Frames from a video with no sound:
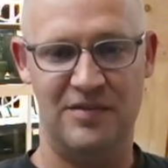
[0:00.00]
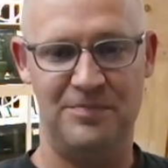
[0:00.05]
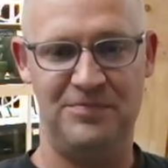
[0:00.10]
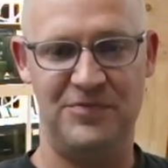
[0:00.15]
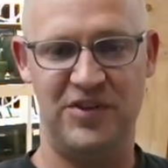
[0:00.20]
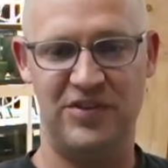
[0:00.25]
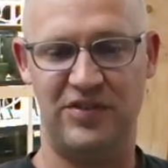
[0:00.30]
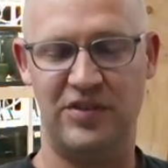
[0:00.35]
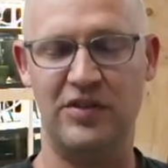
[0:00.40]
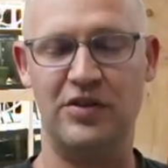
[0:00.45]

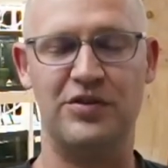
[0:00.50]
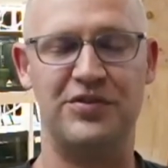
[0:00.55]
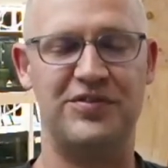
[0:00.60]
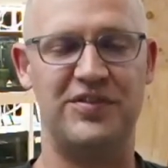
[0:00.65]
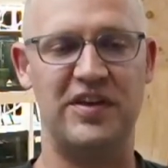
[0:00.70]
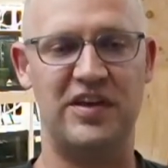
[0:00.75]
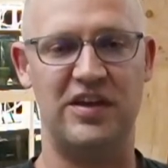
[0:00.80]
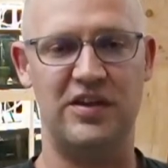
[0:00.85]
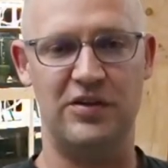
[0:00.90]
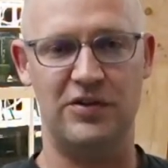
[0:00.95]
Just a little
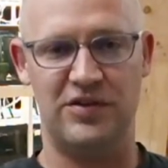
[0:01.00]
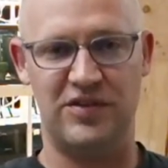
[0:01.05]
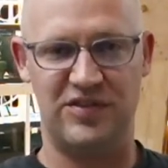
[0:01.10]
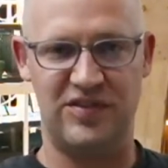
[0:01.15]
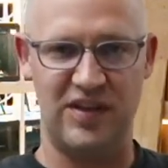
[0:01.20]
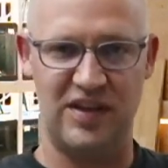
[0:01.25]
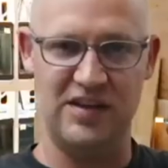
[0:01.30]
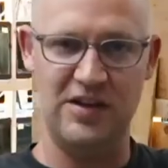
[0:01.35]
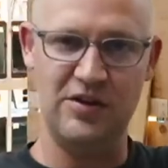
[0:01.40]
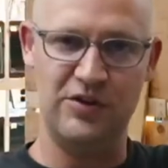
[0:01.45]
sticky note to
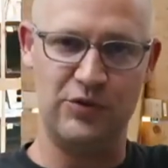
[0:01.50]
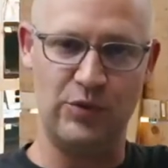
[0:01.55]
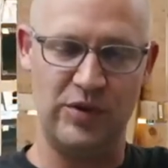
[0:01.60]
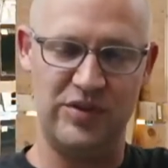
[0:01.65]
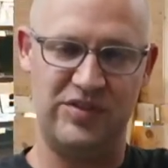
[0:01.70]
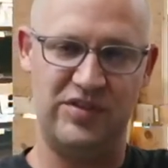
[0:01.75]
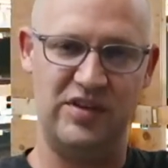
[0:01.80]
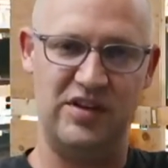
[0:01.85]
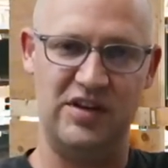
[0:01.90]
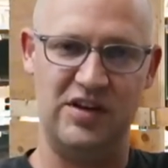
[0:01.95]
say, here's
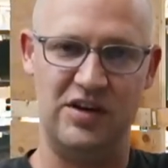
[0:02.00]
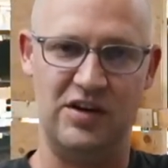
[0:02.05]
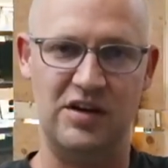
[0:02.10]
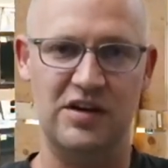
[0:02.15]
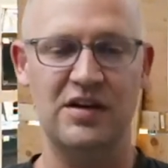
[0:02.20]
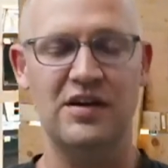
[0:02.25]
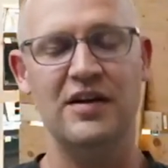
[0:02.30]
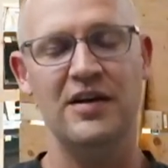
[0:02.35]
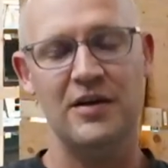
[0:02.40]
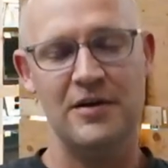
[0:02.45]
what's in here.
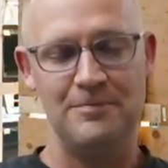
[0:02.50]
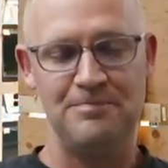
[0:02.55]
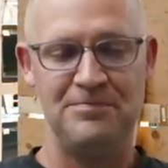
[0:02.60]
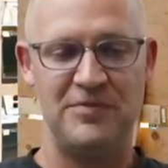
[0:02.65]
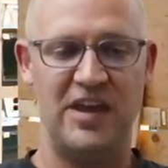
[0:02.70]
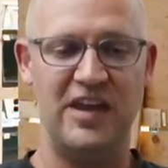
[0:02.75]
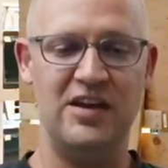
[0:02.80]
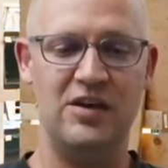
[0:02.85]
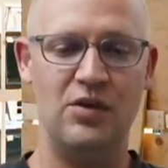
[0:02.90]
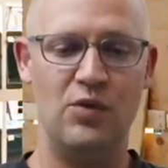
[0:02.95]

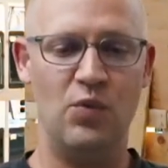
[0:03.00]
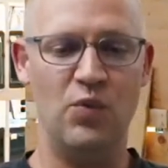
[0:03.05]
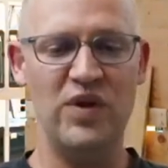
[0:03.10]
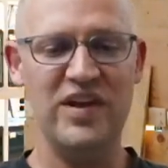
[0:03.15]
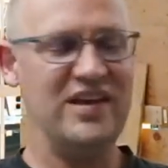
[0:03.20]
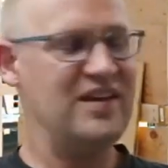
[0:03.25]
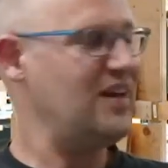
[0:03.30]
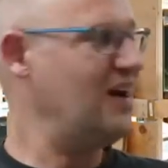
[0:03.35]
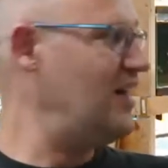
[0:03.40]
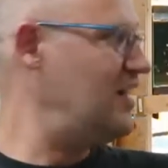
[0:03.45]
And we
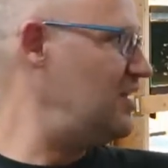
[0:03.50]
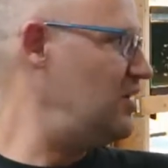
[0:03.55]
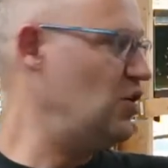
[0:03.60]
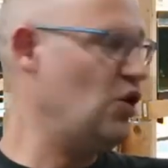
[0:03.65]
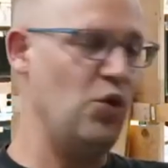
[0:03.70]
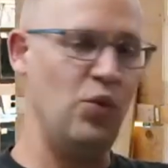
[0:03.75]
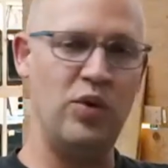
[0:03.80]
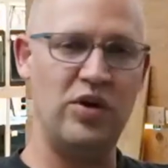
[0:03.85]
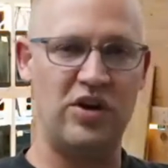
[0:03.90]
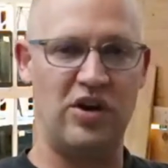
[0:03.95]
kind of know
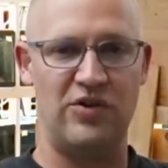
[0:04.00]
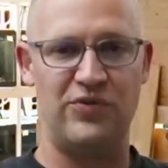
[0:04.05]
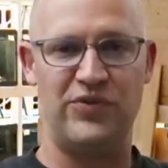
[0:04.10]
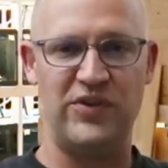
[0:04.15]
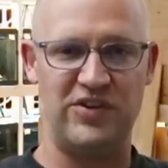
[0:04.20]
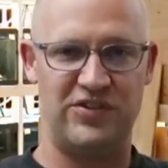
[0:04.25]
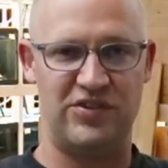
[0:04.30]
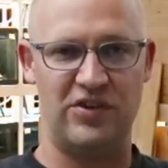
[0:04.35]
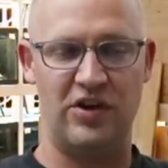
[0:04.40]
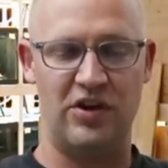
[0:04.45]
what our
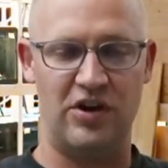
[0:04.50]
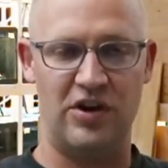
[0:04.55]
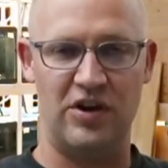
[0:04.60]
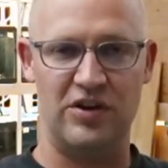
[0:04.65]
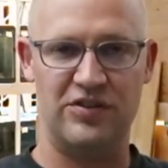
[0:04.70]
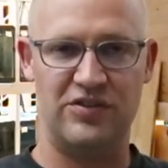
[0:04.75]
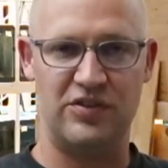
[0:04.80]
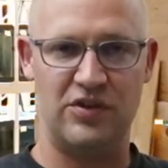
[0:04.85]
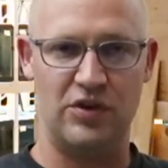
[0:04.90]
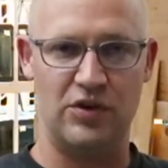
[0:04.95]
fish are,
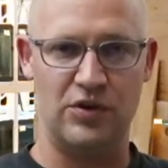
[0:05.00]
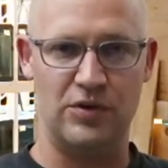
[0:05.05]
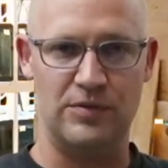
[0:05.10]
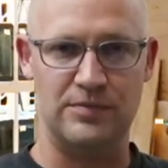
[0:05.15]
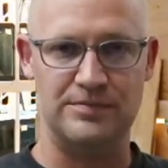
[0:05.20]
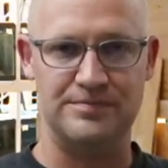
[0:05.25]
so